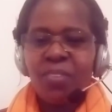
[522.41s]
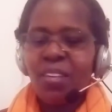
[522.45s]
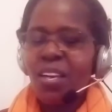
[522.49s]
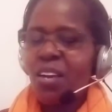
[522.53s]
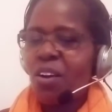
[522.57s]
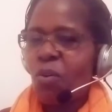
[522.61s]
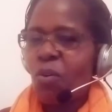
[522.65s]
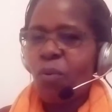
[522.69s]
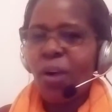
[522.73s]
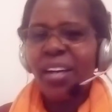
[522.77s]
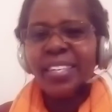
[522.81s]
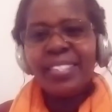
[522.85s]

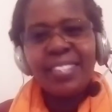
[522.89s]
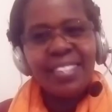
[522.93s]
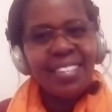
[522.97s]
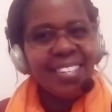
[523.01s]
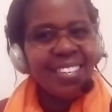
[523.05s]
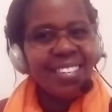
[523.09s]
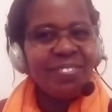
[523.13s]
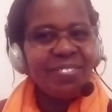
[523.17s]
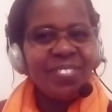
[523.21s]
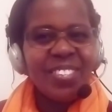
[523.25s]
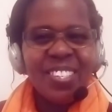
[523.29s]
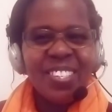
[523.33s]
What
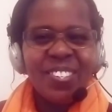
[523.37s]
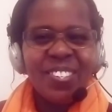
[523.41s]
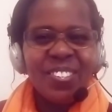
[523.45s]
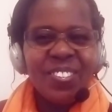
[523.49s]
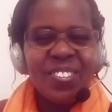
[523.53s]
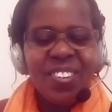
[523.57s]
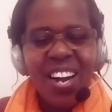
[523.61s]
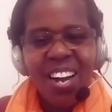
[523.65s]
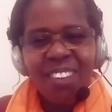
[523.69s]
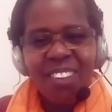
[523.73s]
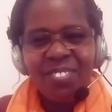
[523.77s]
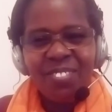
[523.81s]
gift do you
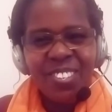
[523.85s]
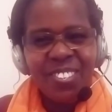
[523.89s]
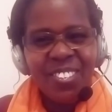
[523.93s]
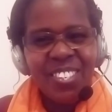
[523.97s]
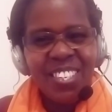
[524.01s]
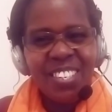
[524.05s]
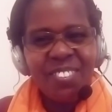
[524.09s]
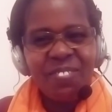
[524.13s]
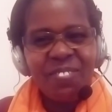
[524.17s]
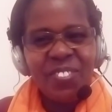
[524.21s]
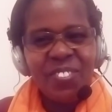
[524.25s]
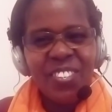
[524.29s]
have to
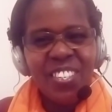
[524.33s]
give